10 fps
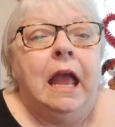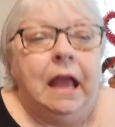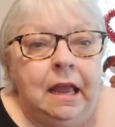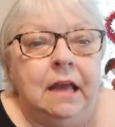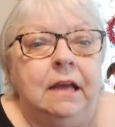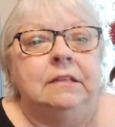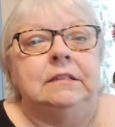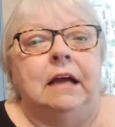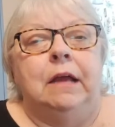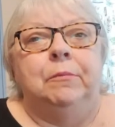And
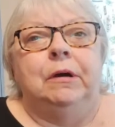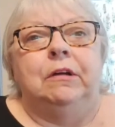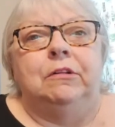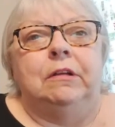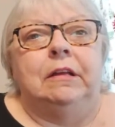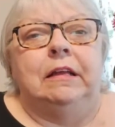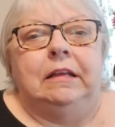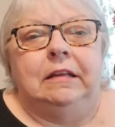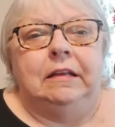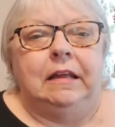I, I will
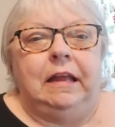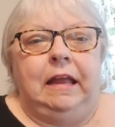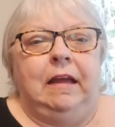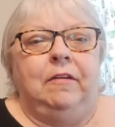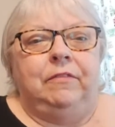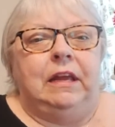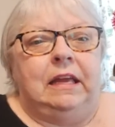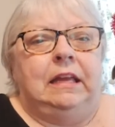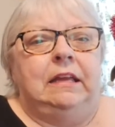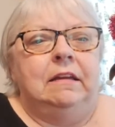have
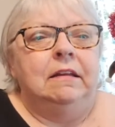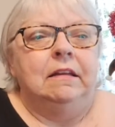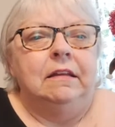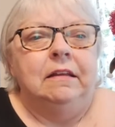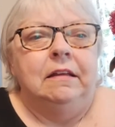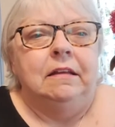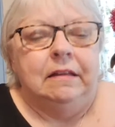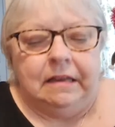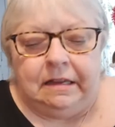a again.